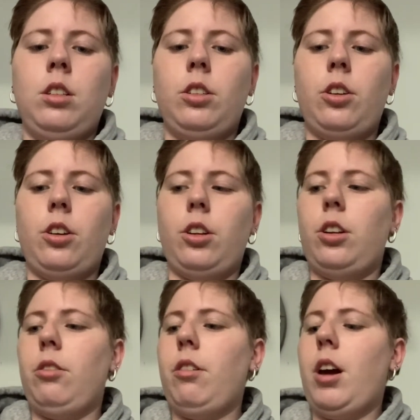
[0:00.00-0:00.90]
turn
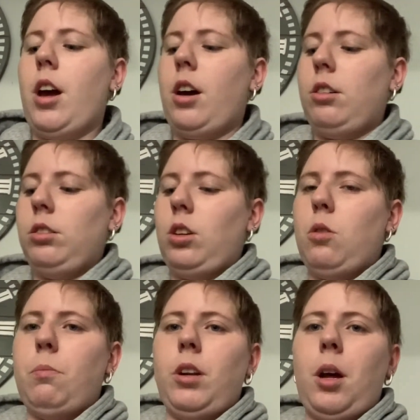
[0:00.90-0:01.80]
it around,
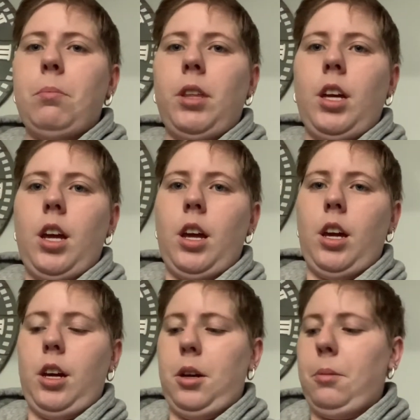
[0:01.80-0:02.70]
open up the
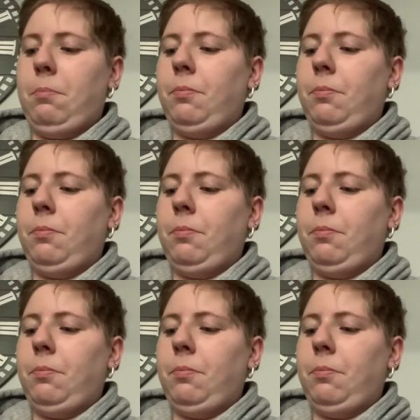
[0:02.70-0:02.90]
ham,